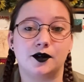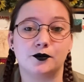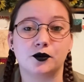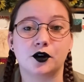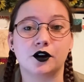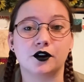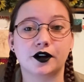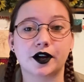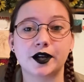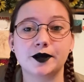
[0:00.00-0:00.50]

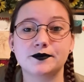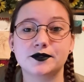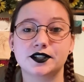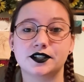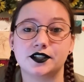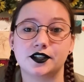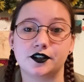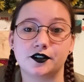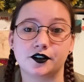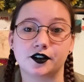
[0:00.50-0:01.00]
programs
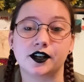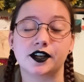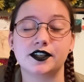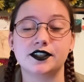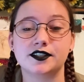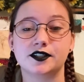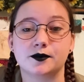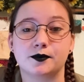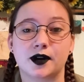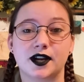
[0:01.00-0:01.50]

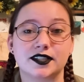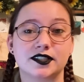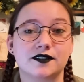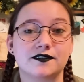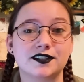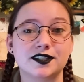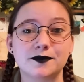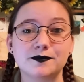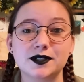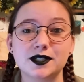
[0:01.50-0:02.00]
decrease depressive
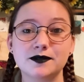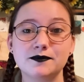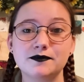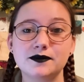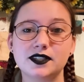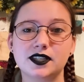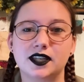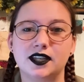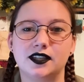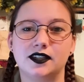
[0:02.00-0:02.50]

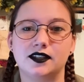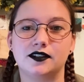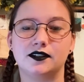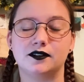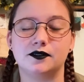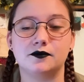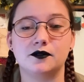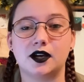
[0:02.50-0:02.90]
symptoms in